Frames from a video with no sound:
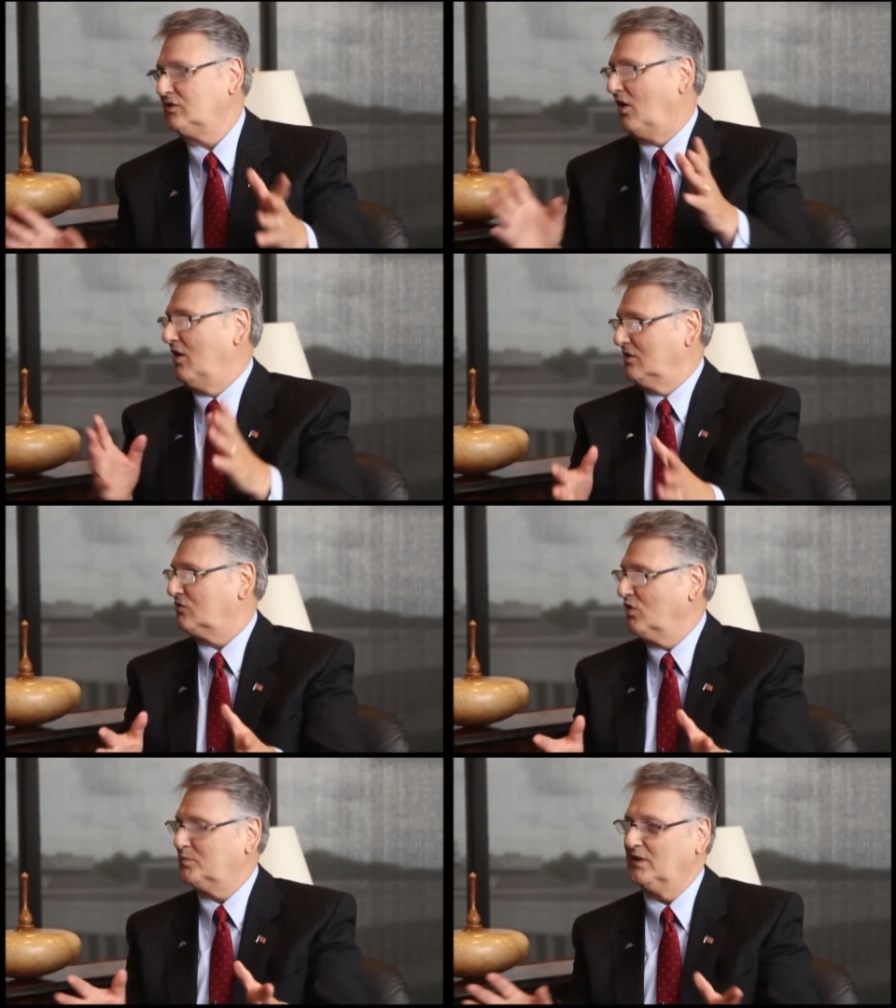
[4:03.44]
those are the
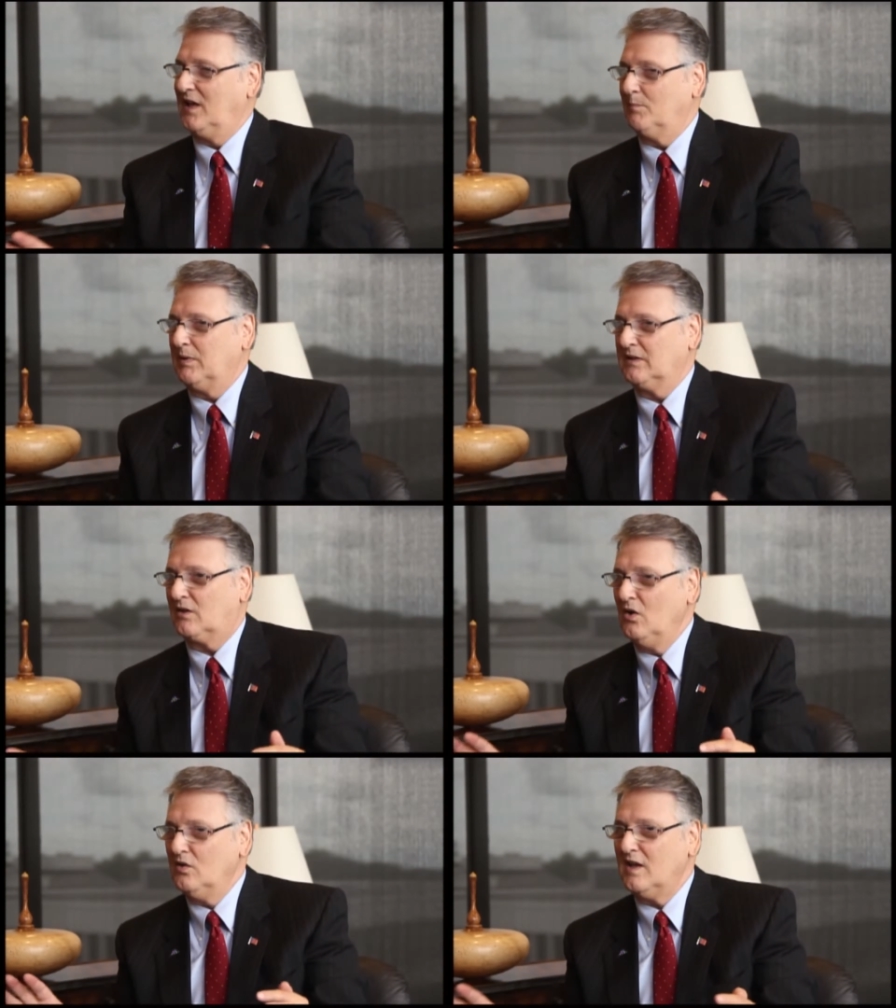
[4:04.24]
hardest groups to get. But
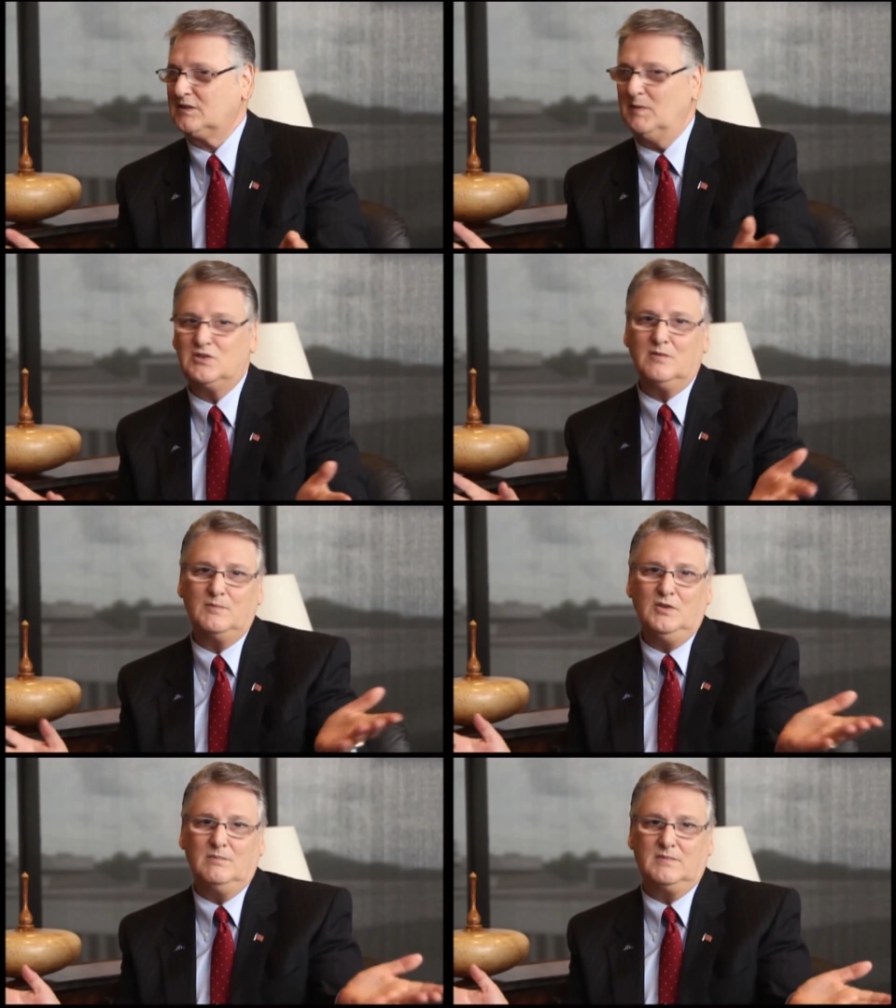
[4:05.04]
the
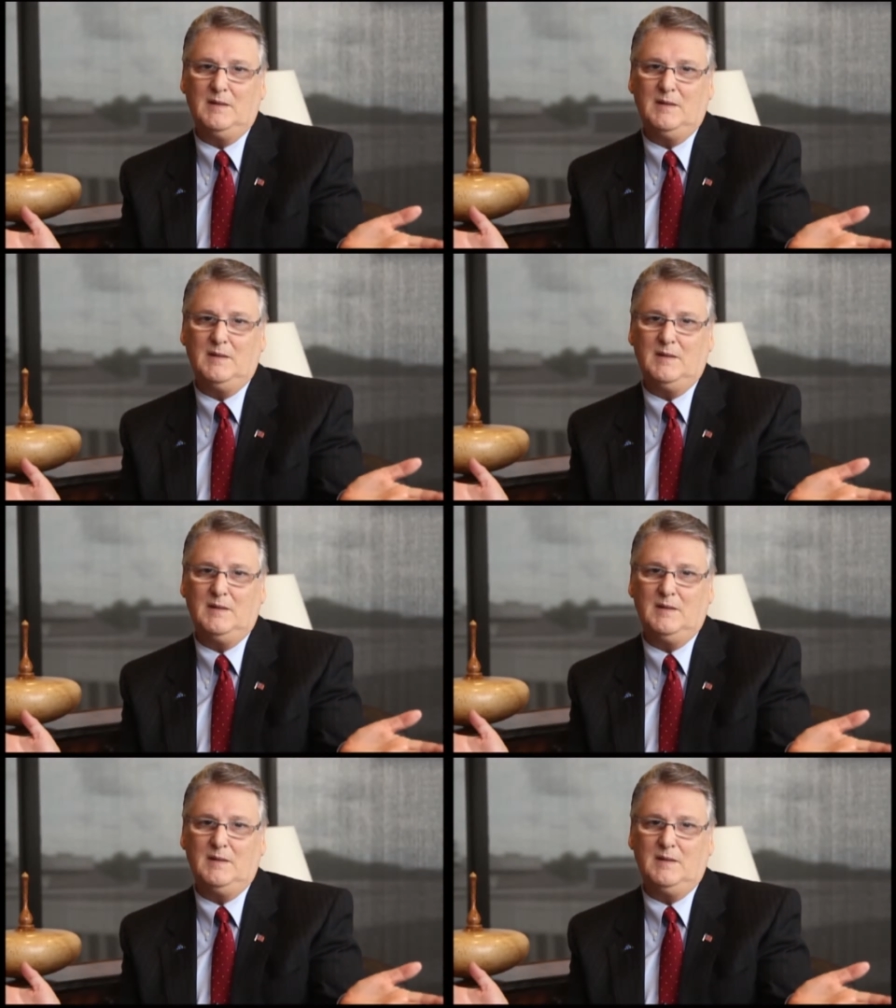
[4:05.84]
colonoscopies,